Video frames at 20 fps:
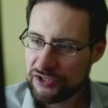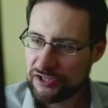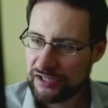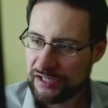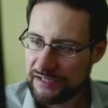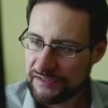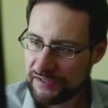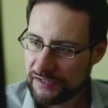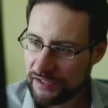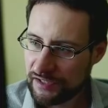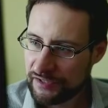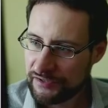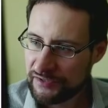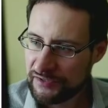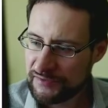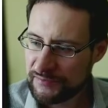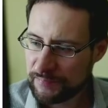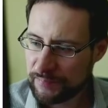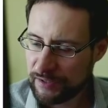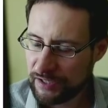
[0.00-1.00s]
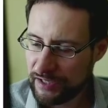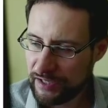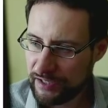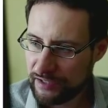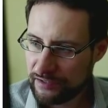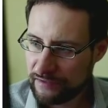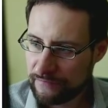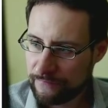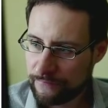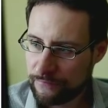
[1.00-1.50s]
nicer
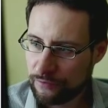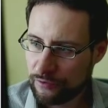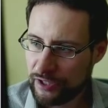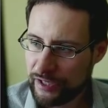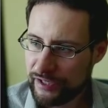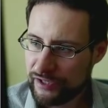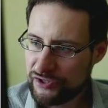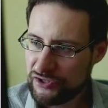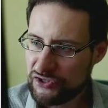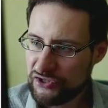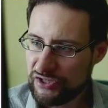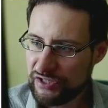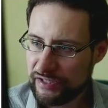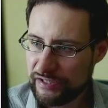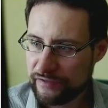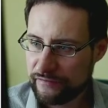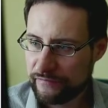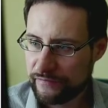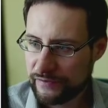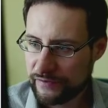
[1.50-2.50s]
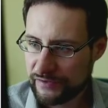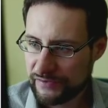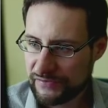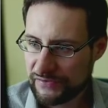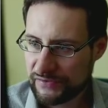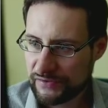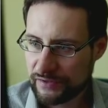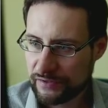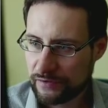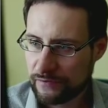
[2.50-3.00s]
display, full H D
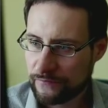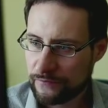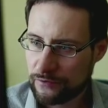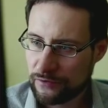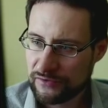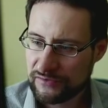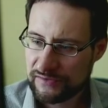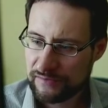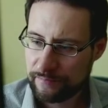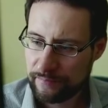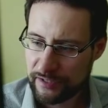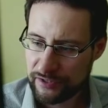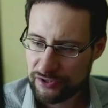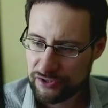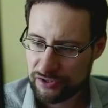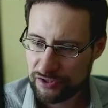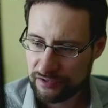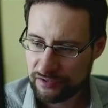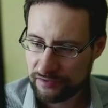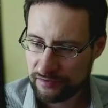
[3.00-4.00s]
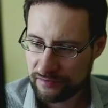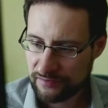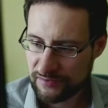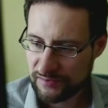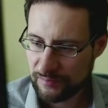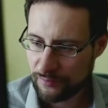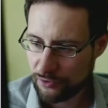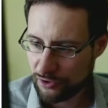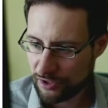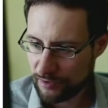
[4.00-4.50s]
with uh, of course much
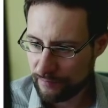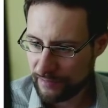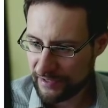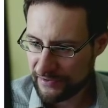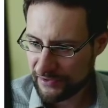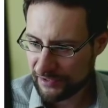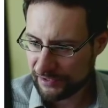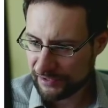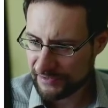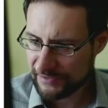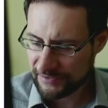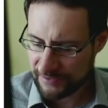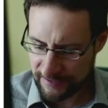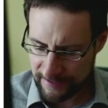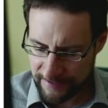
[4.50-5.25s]
smaller bezels,